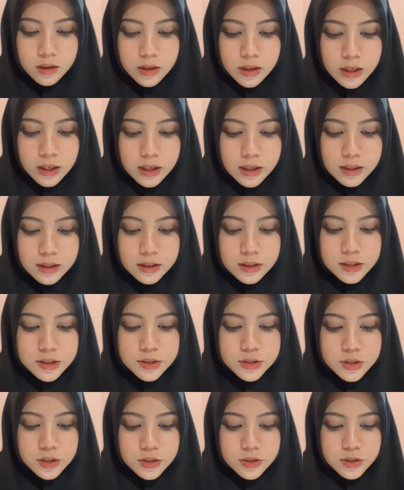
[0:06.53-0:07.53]

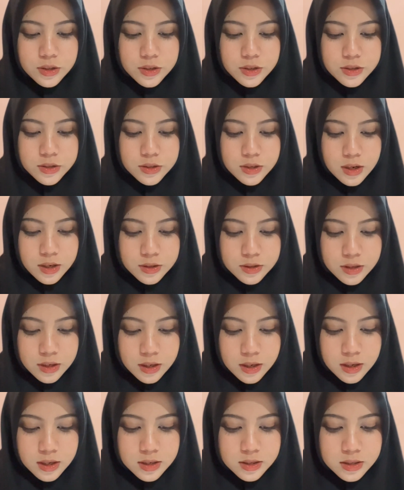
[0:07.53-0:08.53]
English teacher
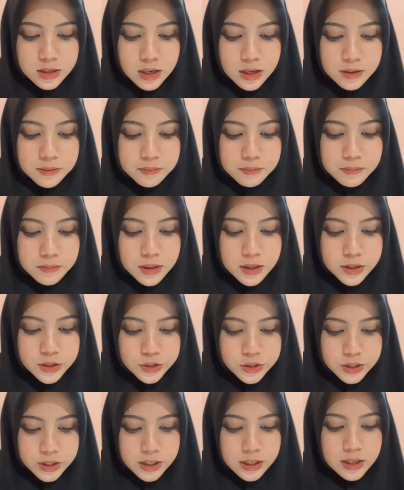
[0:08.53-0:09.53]
strategies in
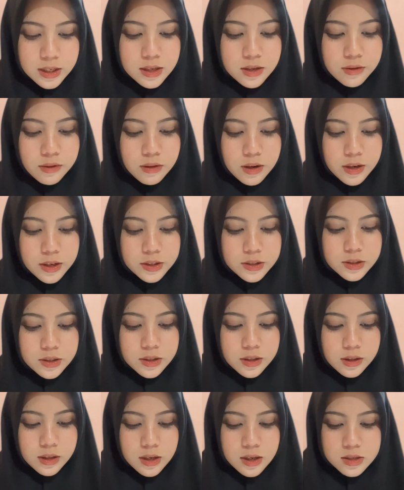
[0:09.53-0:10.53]
managing large
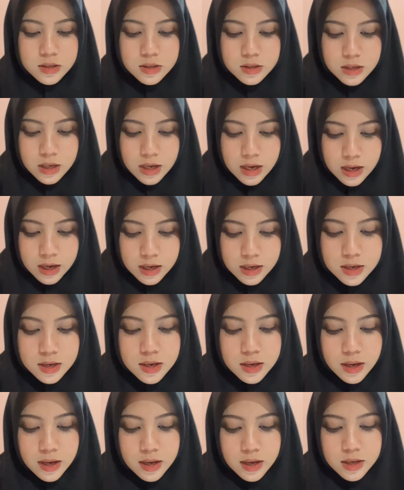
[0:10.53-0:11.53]
class
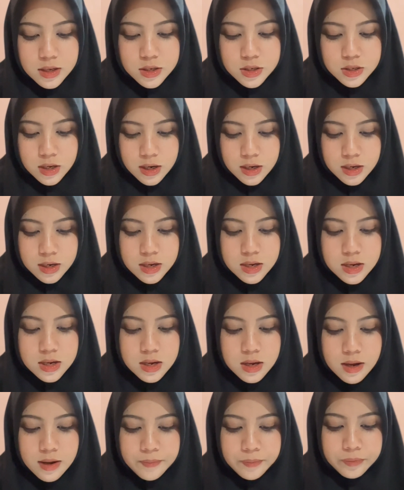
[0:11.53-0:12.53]
A case study.
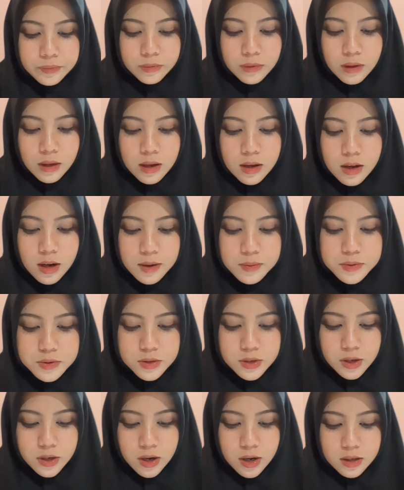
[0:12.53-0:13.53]

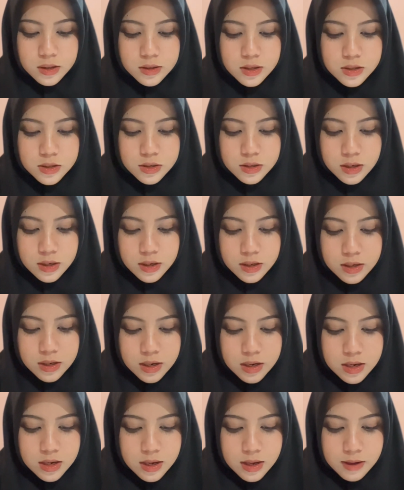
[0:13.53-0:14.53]
Abstract. This
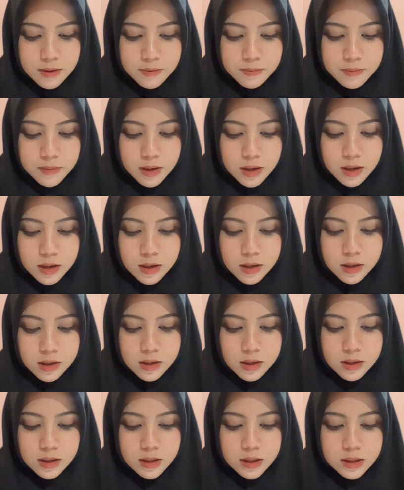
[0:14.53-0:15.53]
study
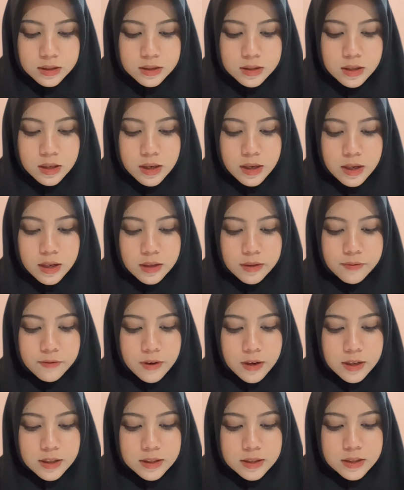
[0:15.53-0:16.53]
aimed at
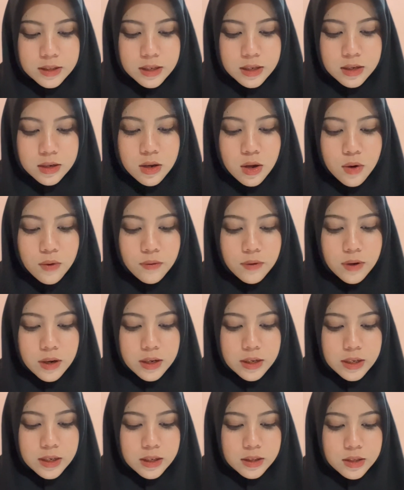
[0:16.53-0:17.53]
finding
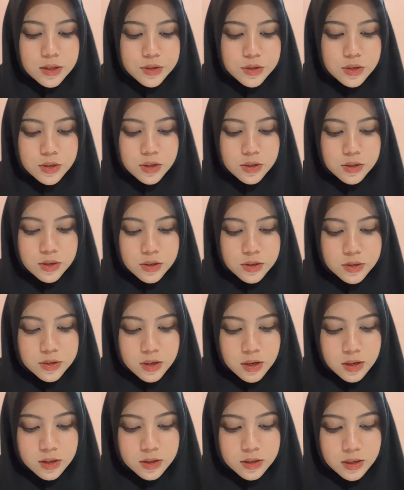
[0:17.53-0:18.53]
one English teacher
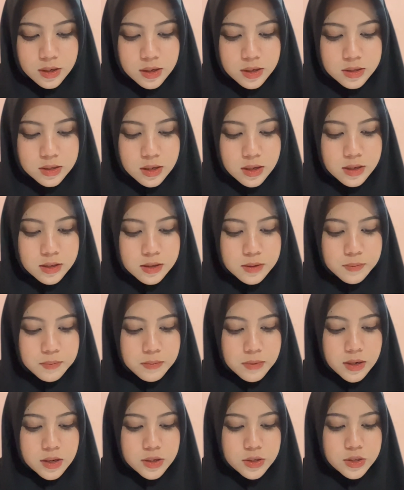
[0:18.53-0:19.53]
strategies is
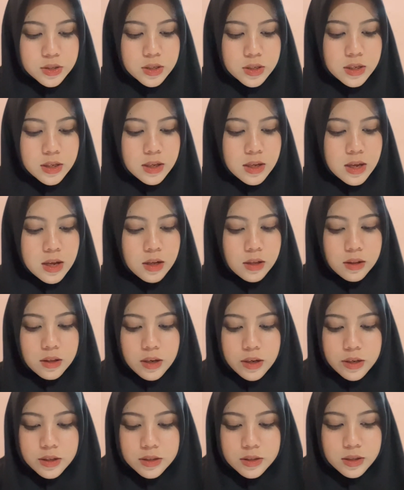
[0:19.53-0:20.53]
managing
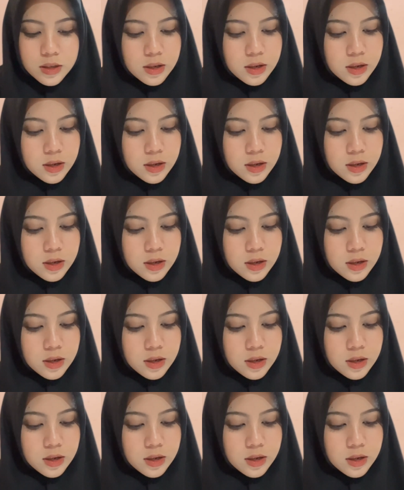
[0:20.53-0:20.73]
large